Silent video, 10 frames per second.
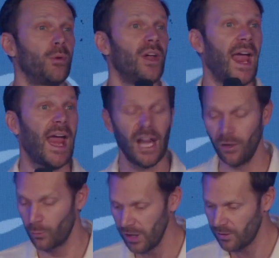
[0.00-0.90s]
the
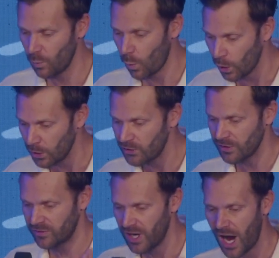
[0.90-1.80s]
handwritten words
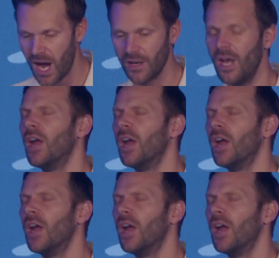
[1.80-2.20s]
of God,